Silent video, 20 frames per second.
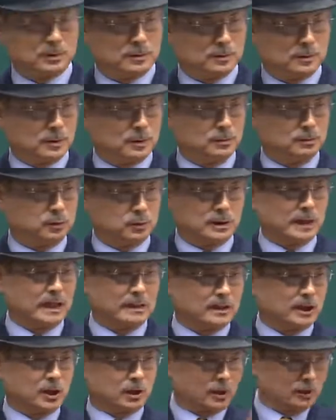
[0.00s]

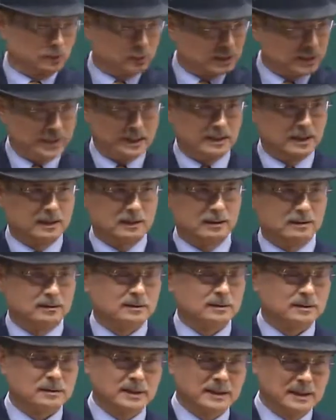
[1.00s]
monopolies or the
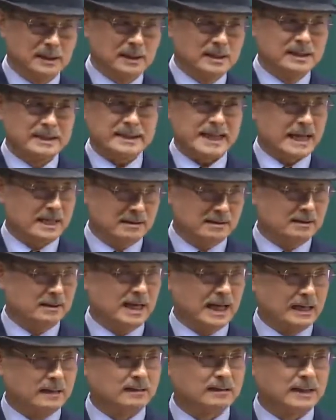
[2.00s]
wealthy becoming
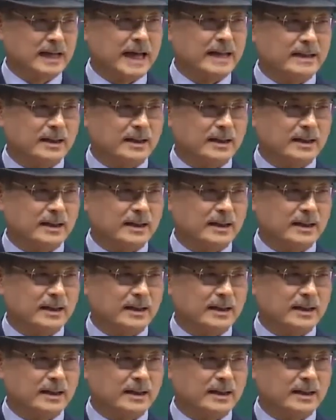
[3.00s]
wealthier.